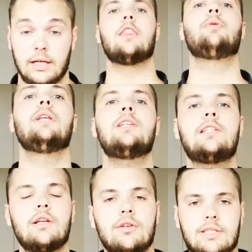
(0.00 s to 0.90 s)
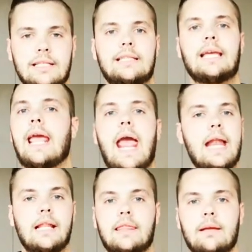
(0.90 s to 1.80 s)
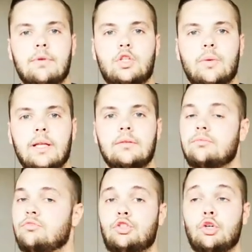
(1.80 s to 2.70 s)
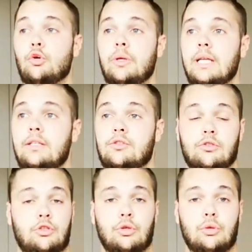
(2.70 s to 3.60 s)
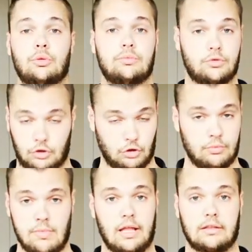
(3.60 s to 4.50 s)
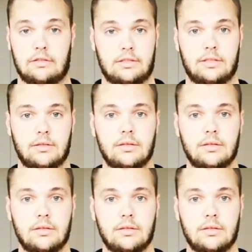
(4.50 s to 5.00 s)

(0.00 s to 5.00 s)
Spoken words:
The police clearance can take anything between 2 weeks to 2 months,